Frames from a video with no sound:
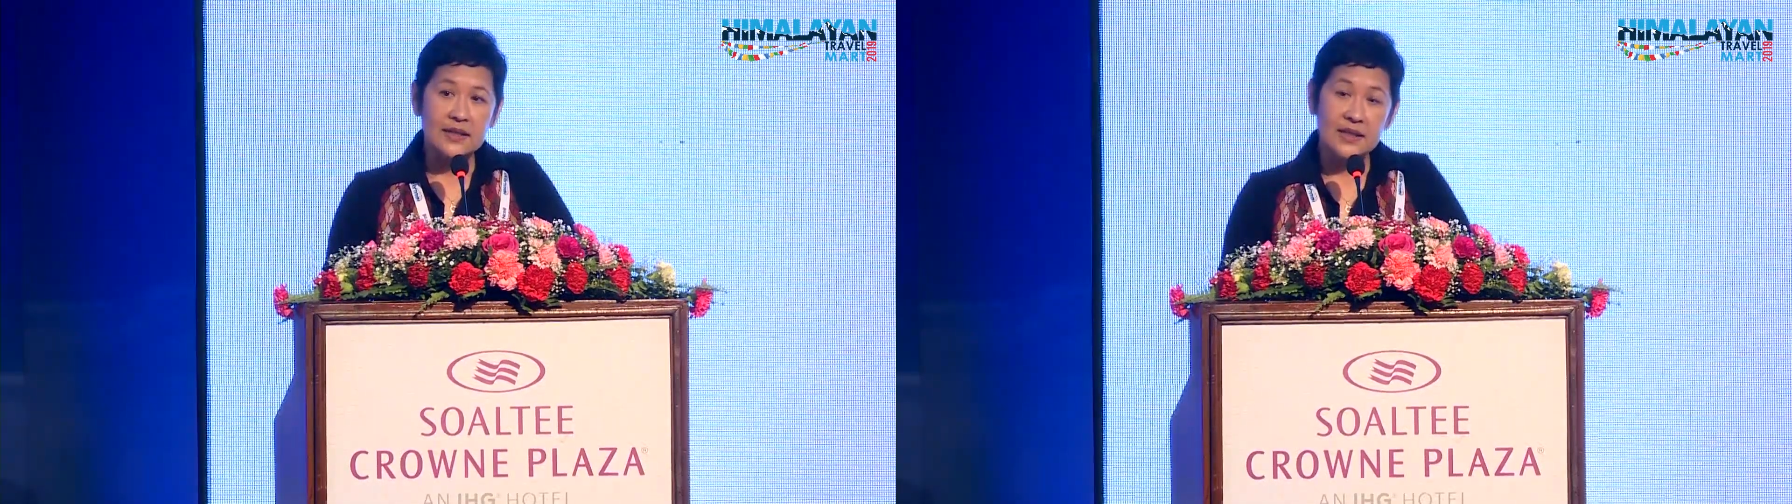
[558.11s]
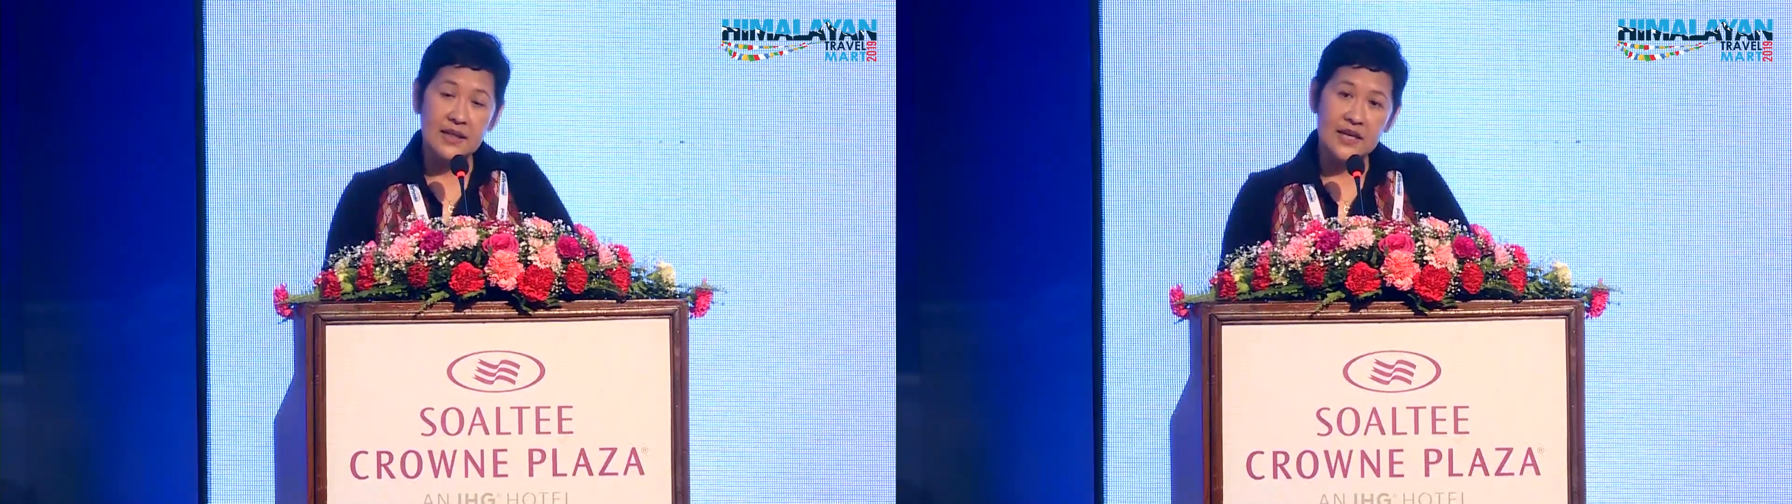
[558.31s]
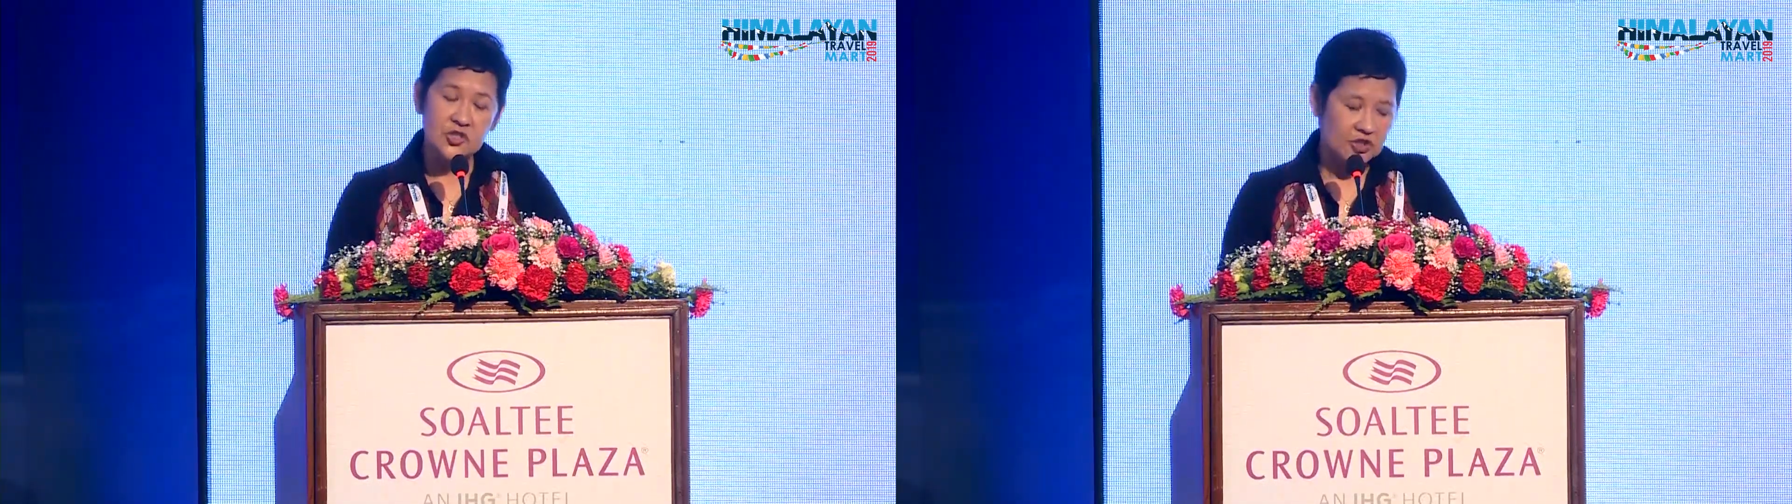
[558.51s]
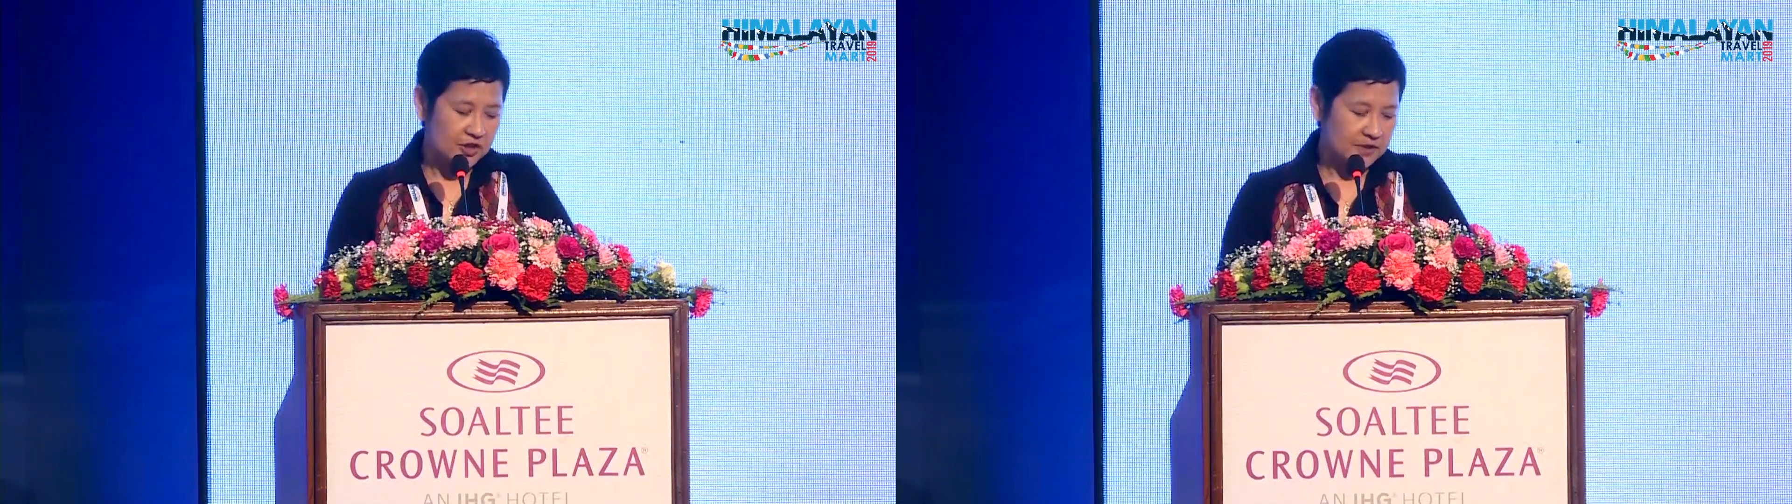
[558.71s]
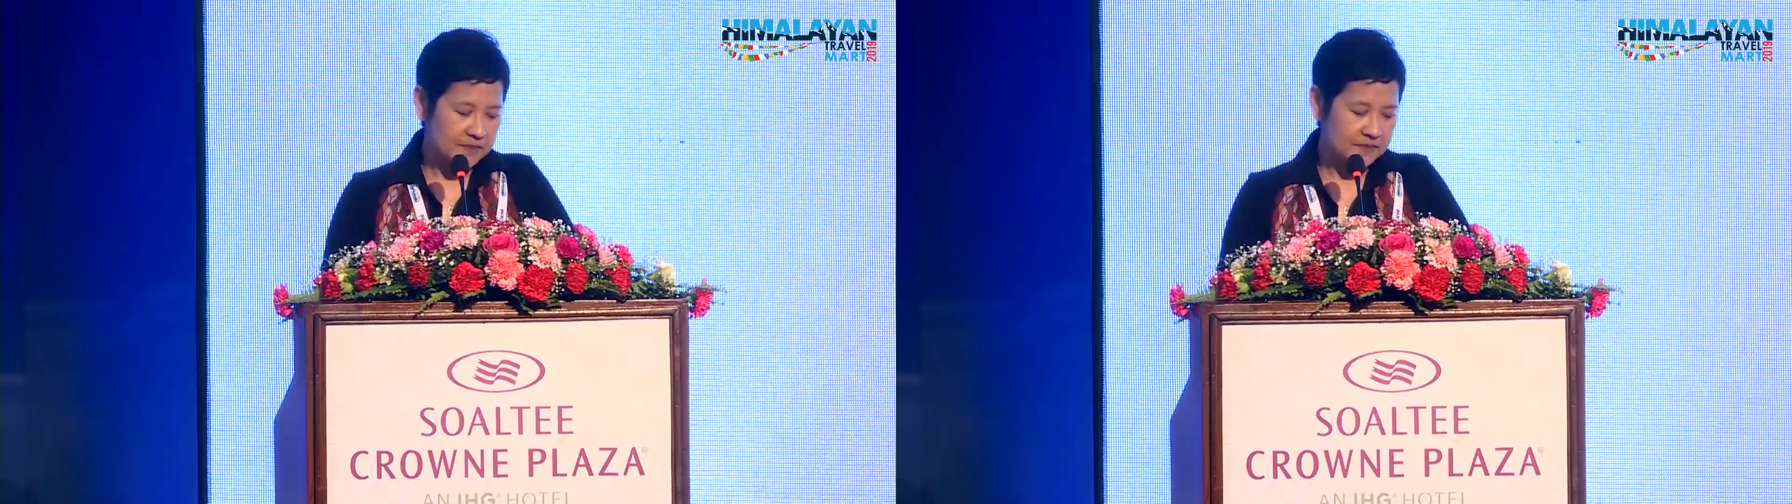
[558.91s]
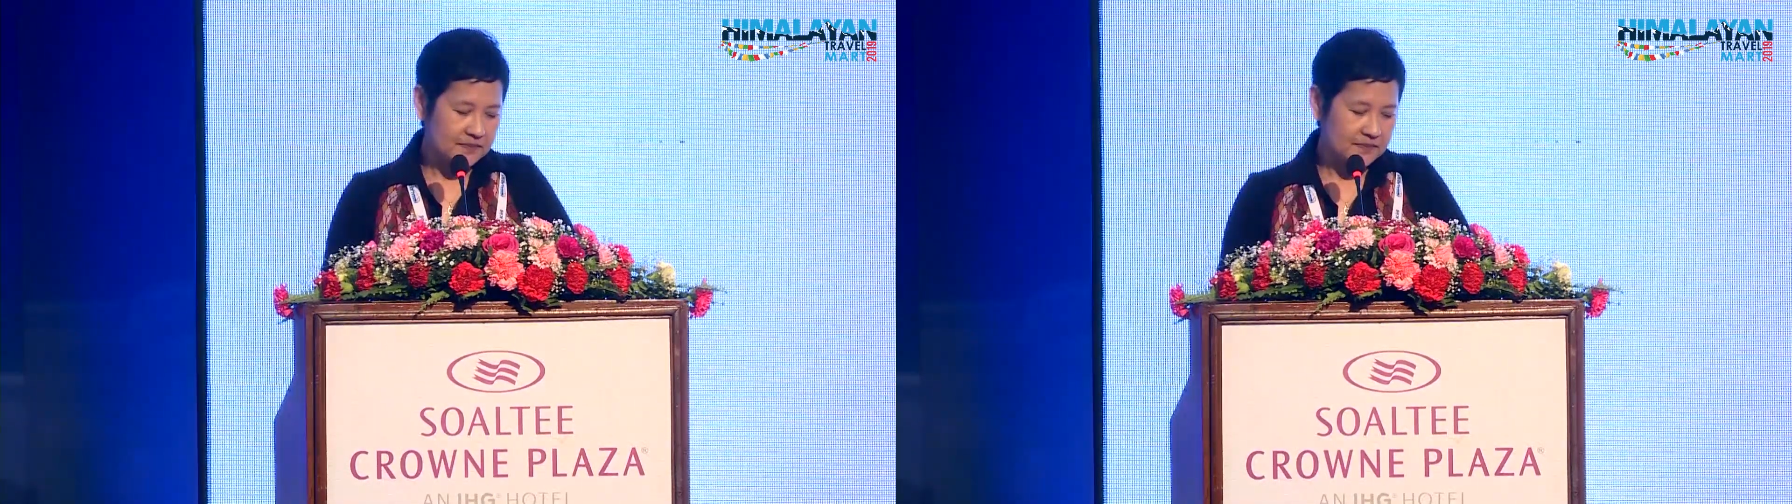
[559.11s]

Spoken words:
in nature,